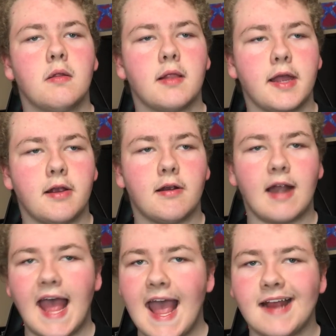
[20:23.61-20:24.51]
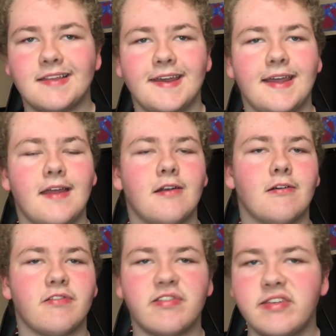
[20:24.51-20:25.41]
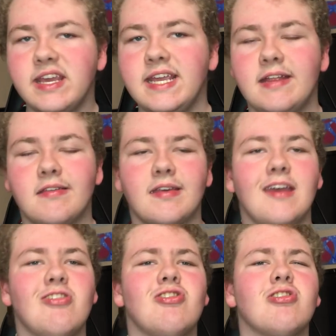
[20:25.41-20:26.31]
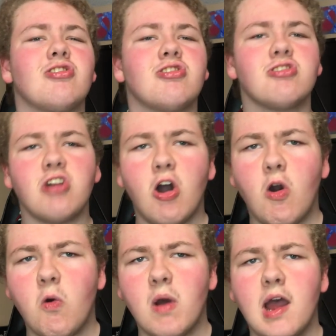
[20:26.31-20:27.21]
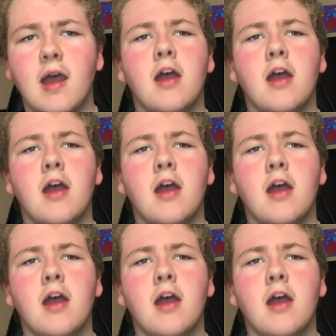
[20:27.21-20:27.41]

like, her acting and her scenes is just so,